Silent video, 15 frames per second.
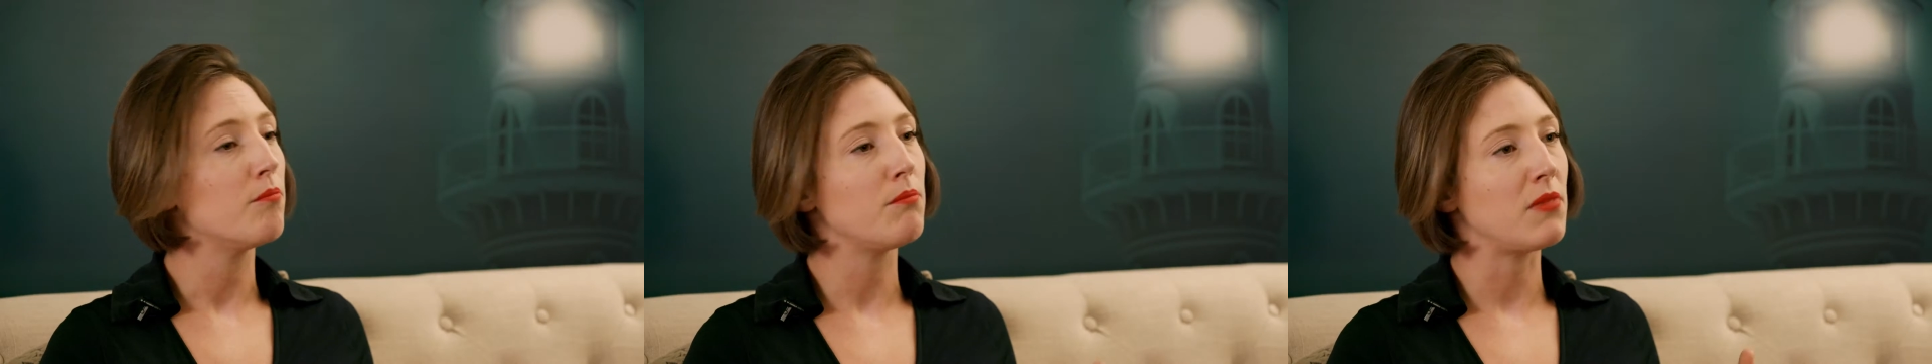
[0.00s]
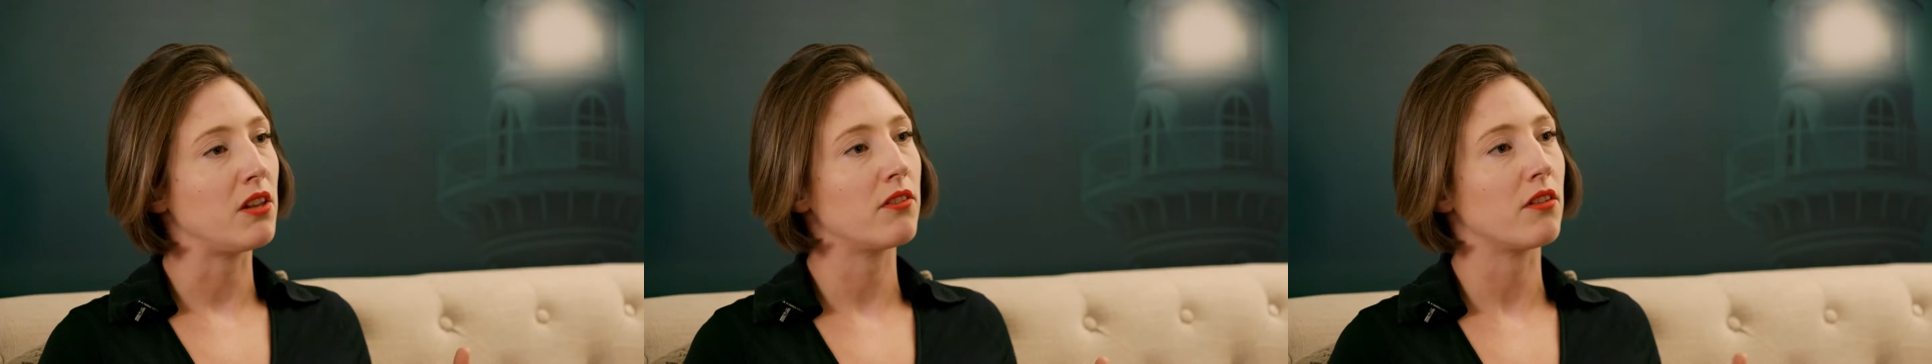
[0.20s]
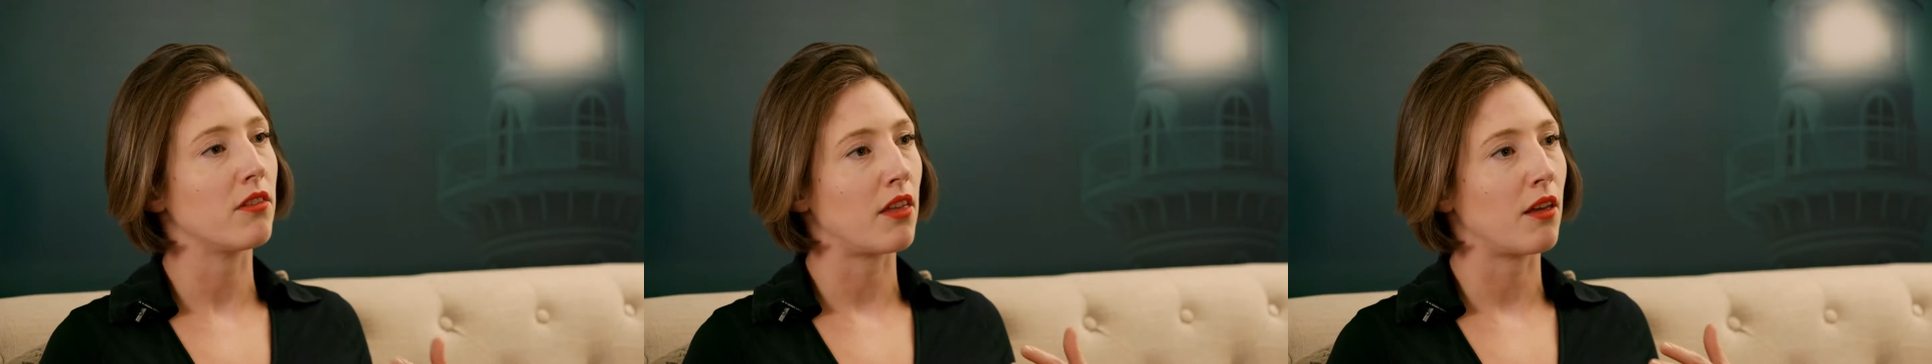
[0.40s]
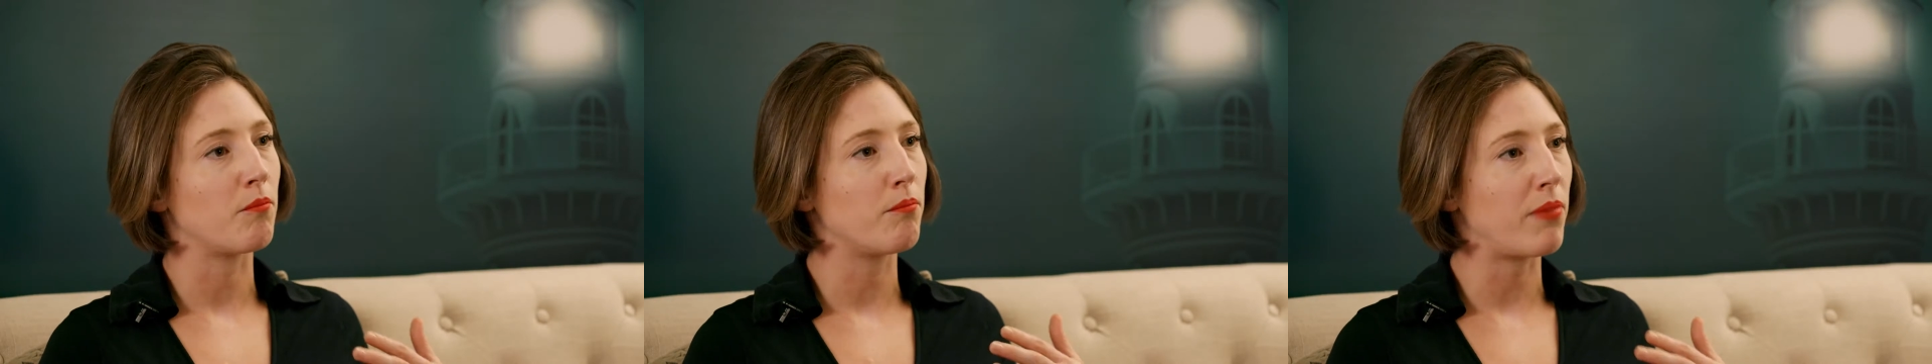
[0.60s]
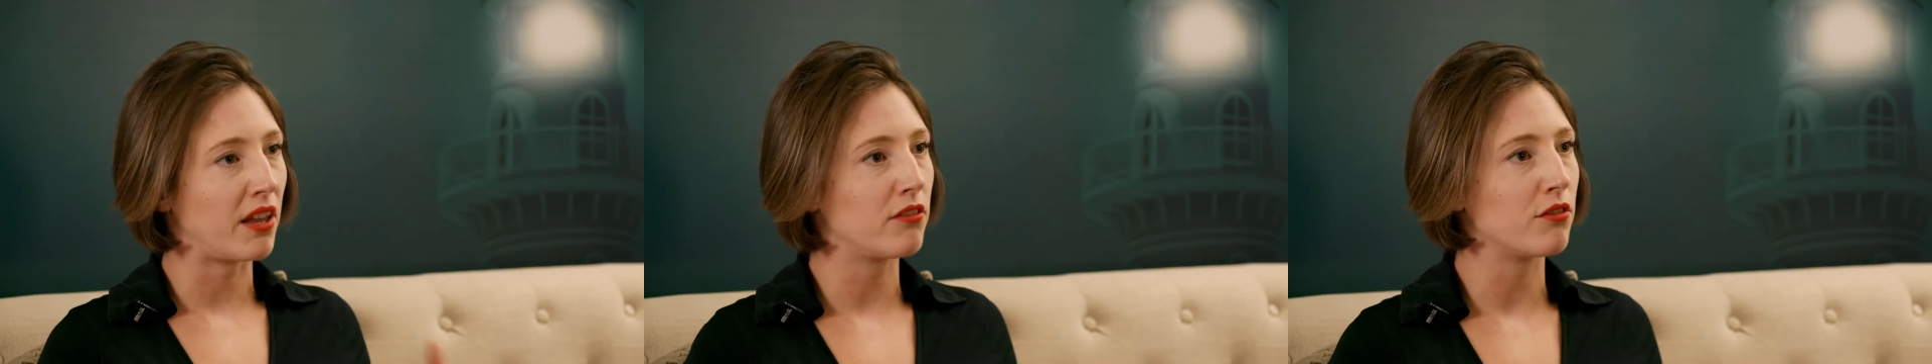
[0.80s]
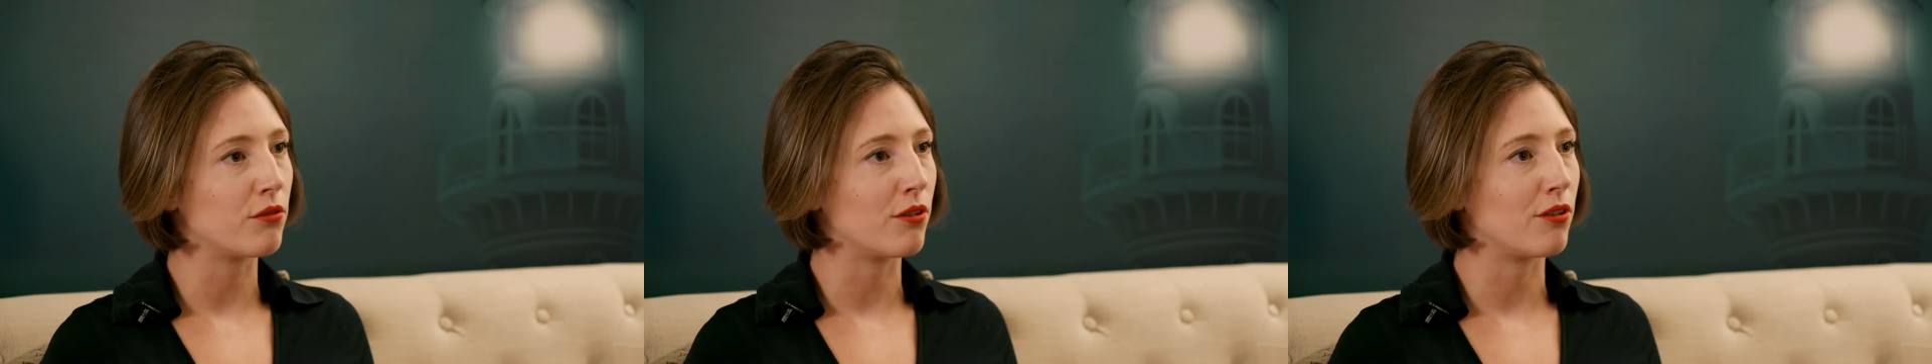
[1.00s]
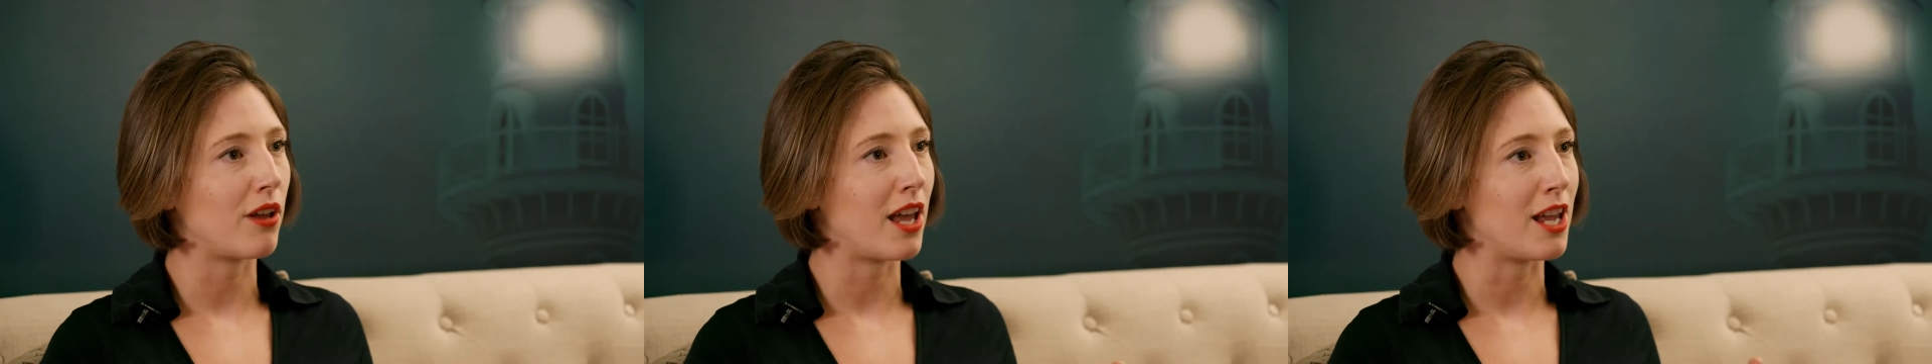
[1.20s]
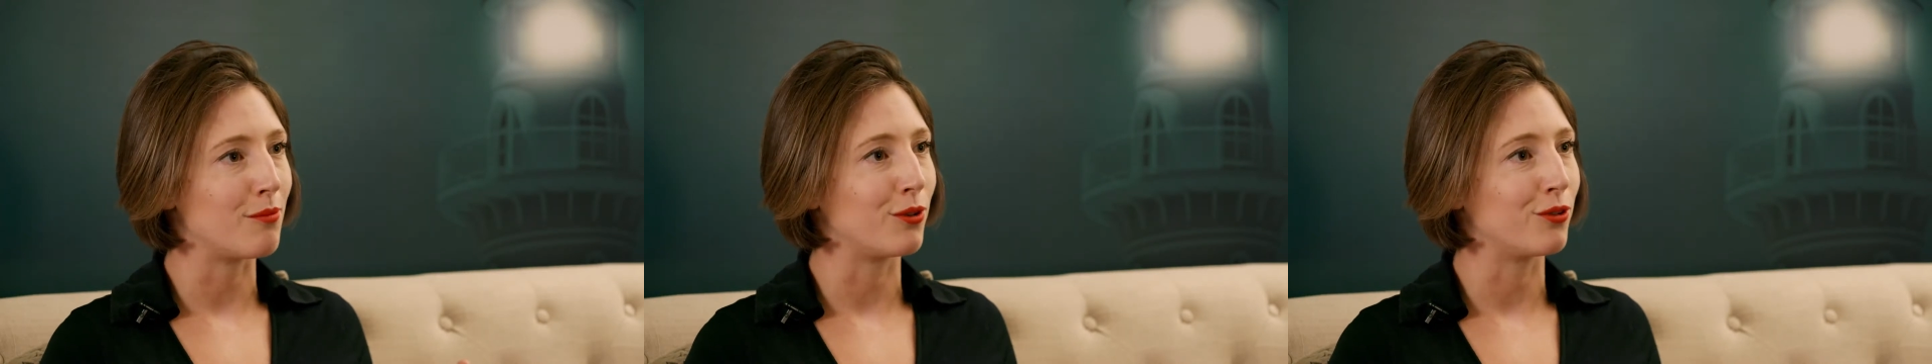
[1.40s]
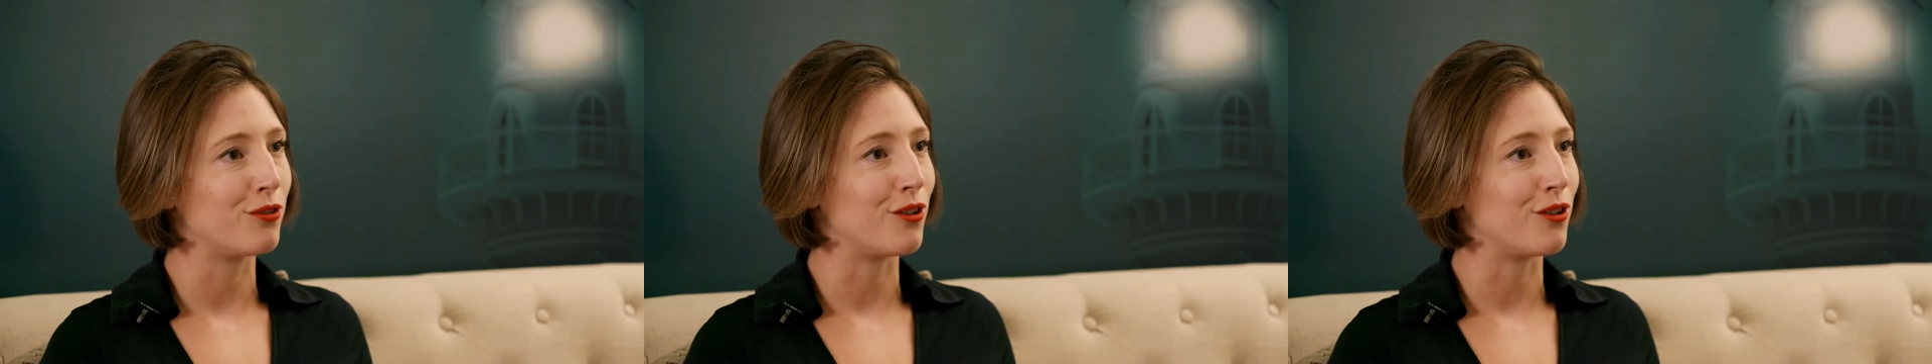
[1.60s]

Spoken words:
means that they're better able